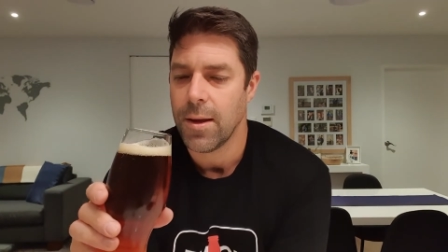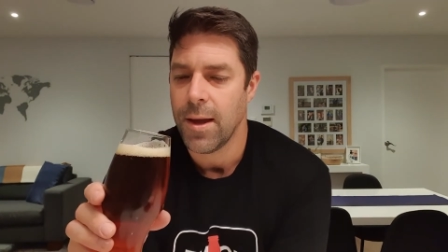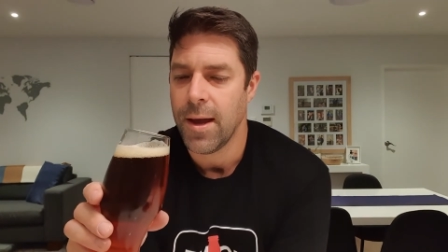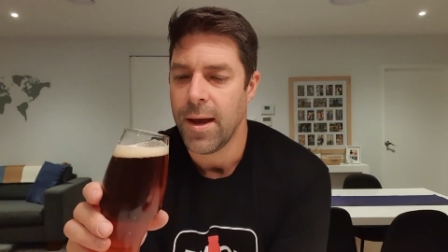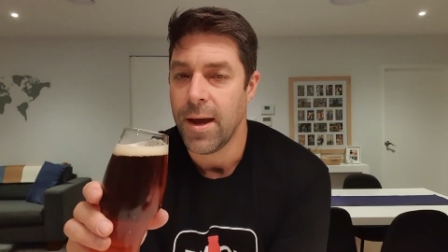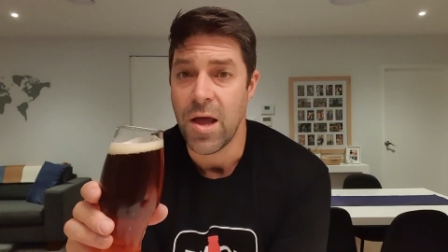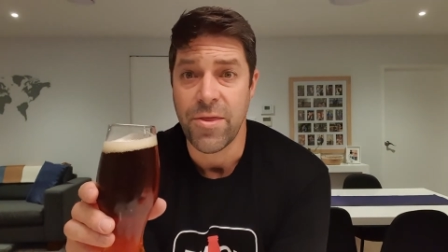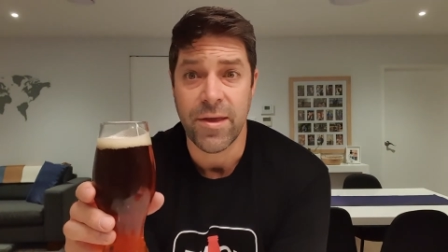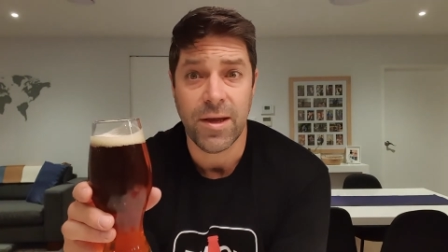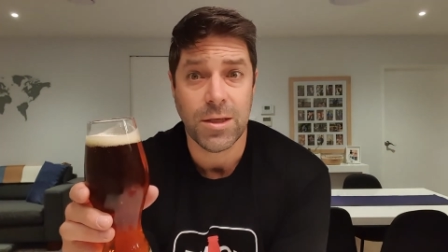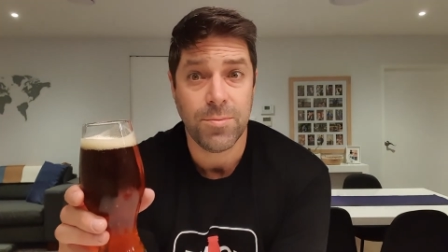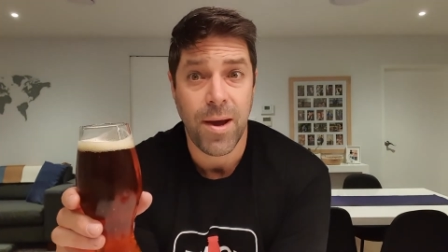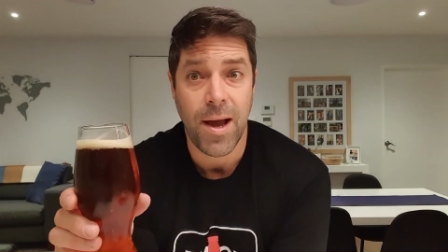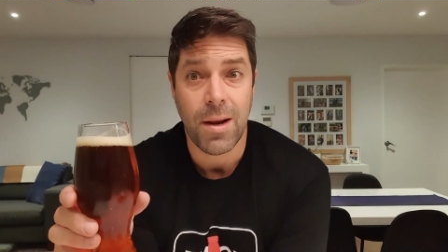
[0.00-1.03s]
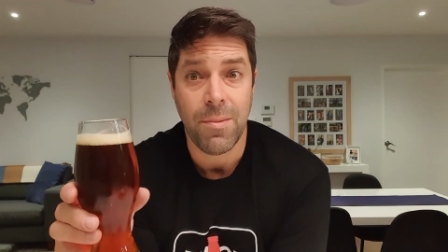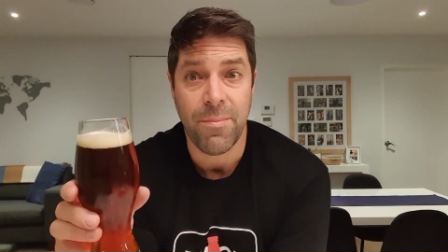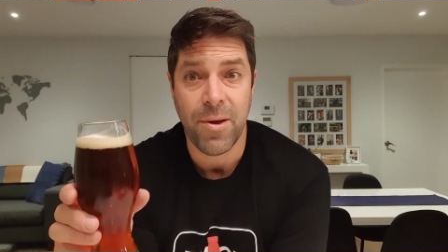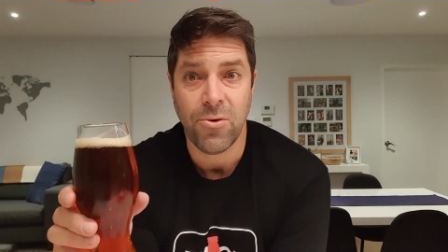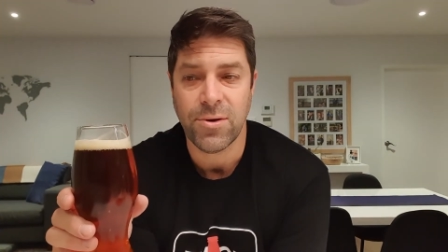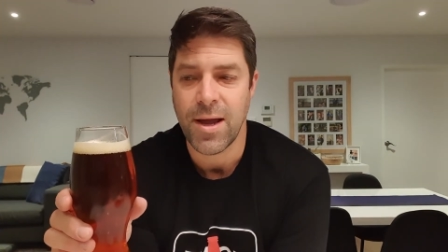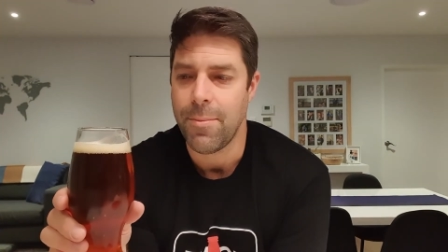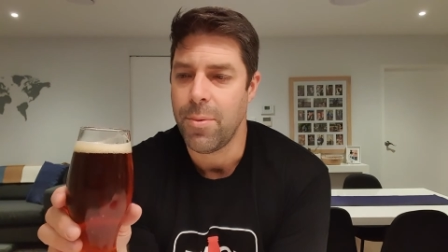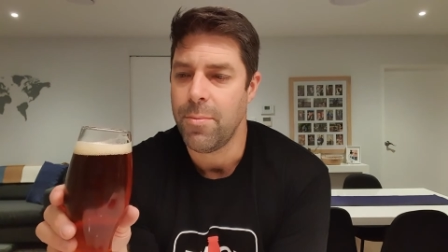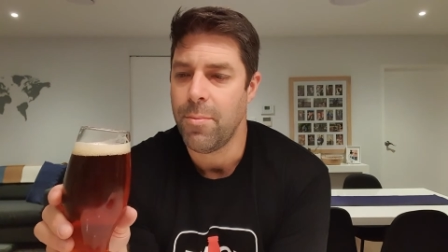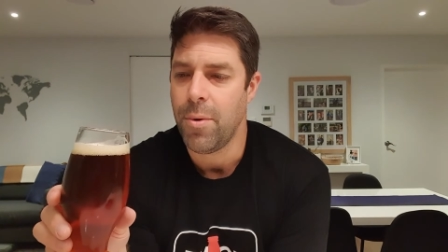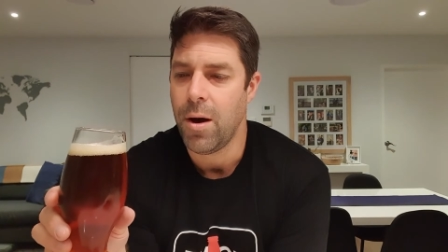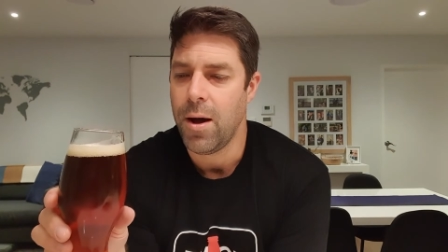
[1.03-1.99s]
I think has partly been built up
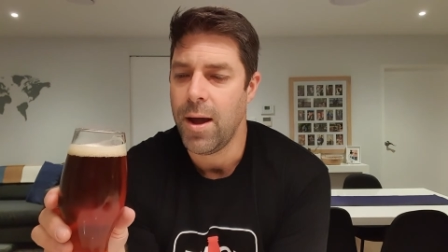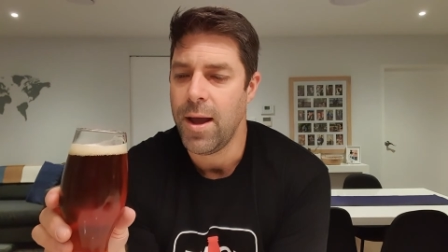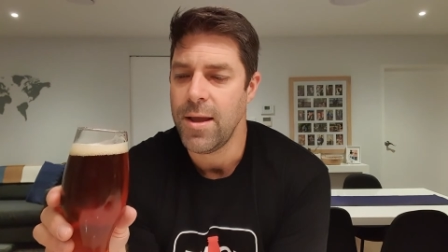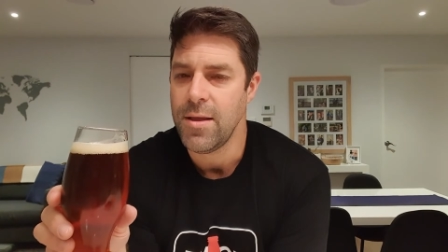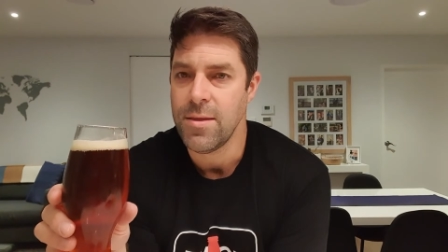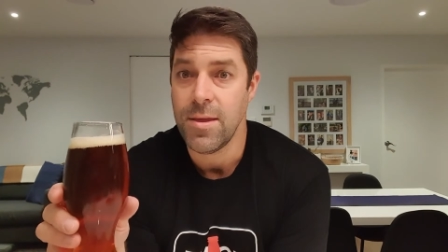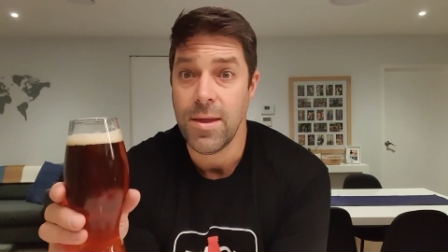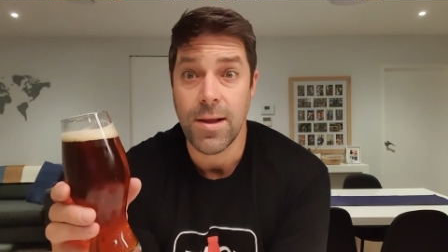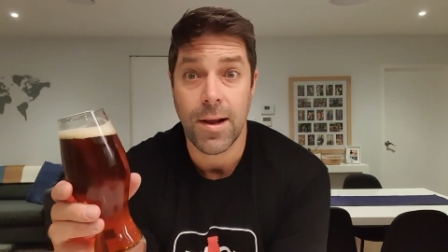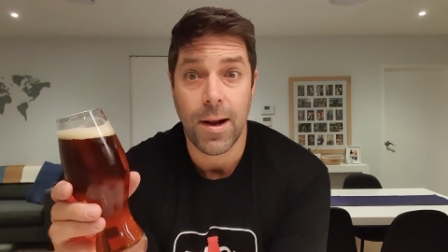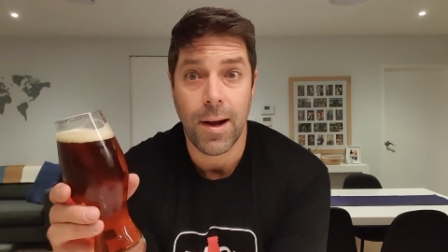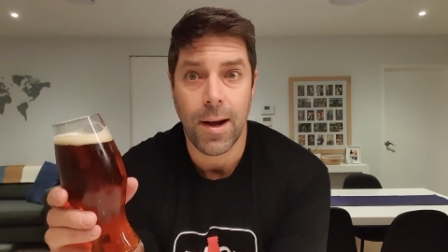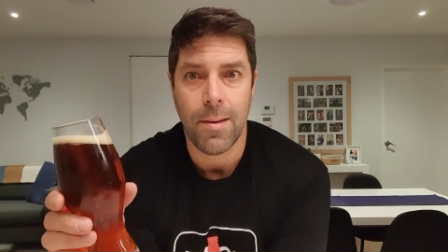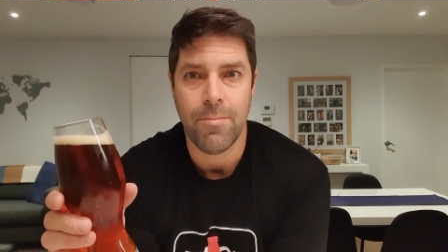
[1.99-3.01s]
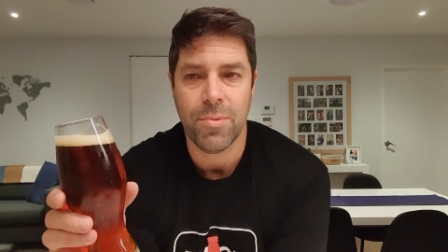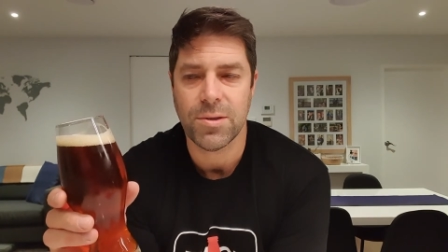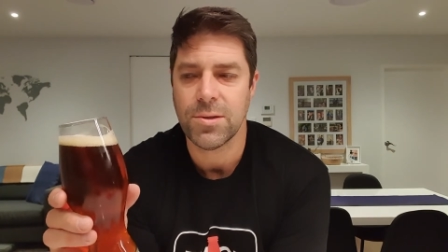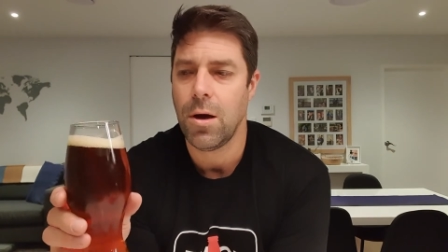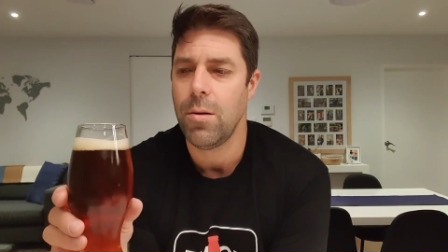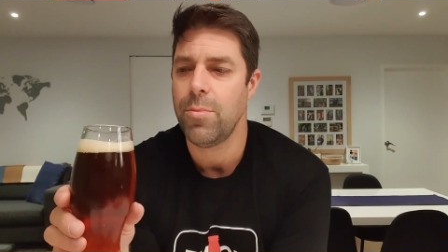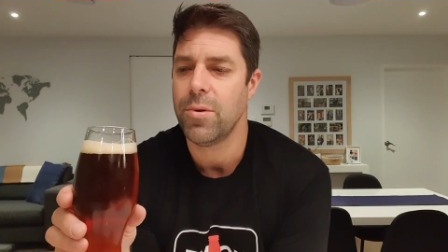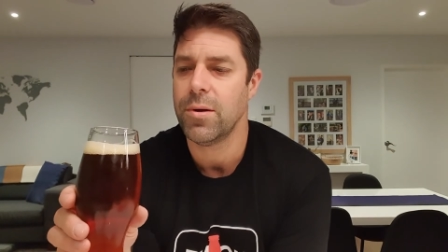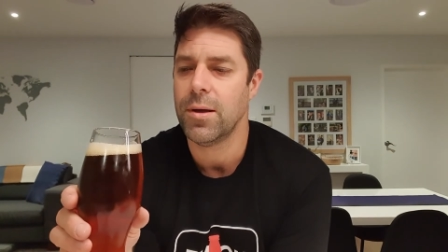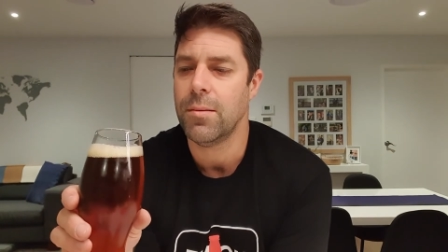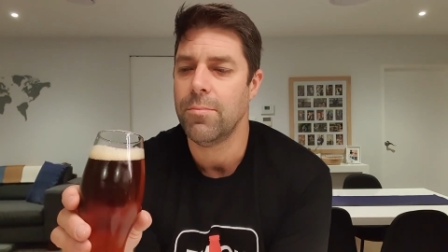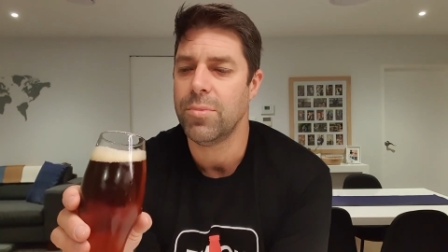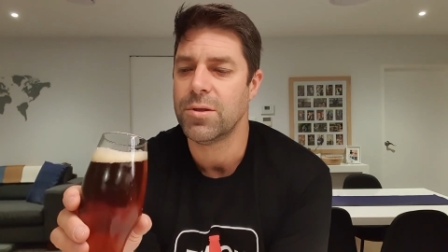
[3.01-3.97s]
by the Columbus hop
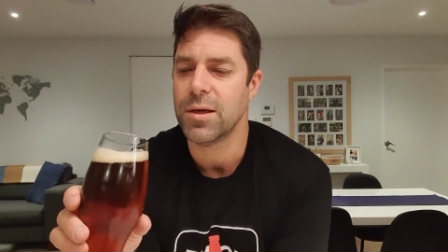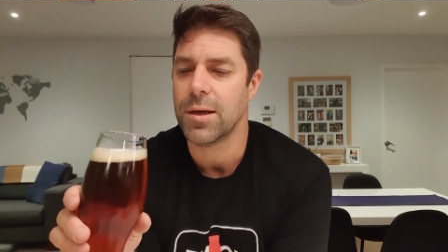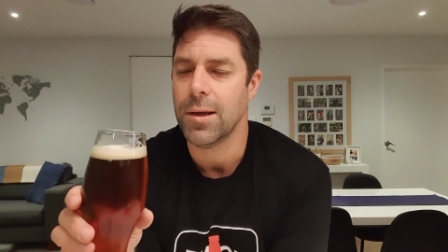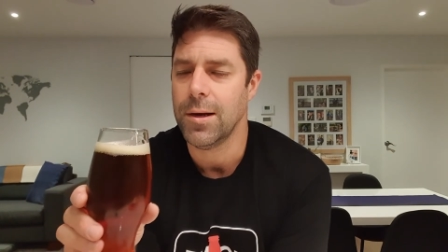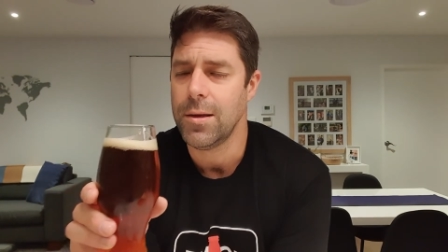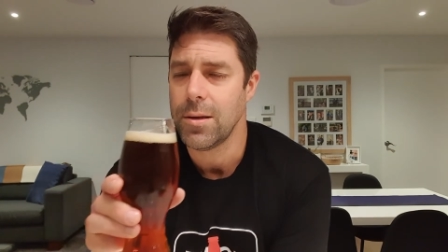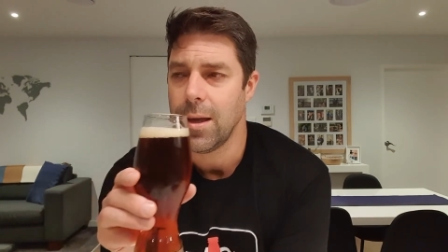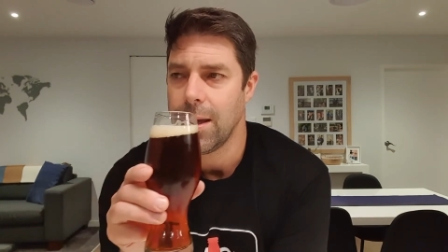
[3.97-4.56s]
in particular.